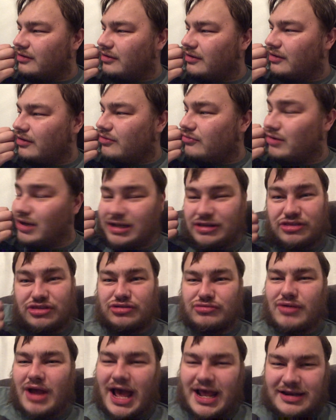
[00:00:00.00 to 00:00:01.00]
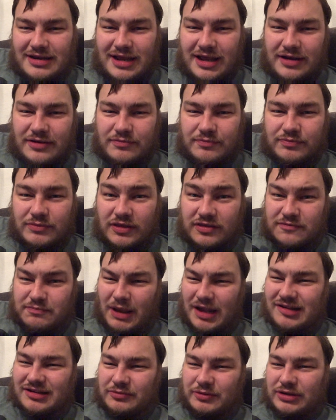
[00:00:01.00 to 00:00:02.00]
Really threatening,
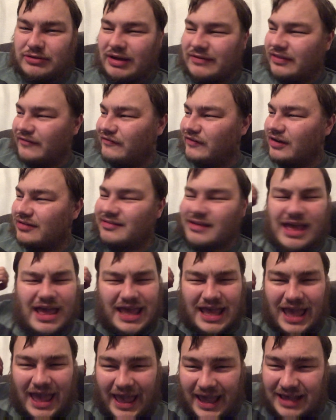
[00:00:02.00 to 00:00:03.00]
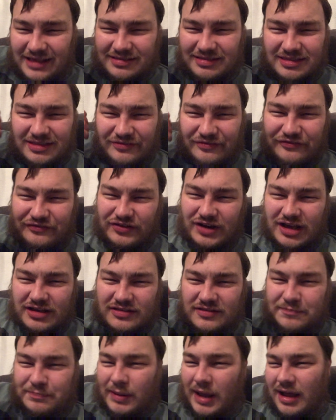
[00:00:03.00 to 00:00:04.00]
especially when you have the Flux. Is the
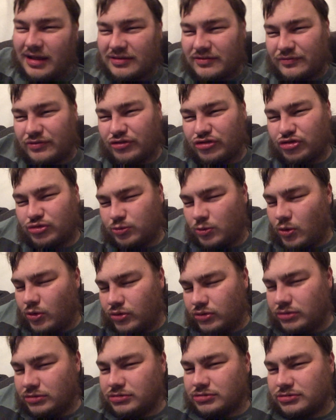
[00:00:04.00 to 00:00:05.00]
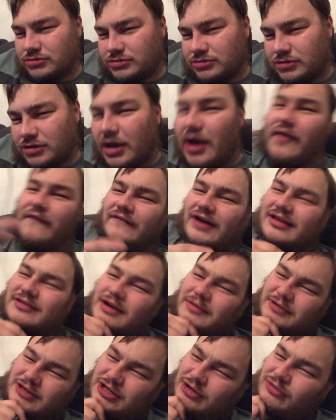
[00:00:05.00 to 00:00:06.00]
Flux part of the Swan? That's what
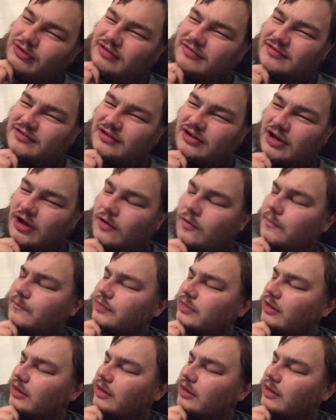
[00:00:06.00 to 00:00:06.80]
I'm curious to know.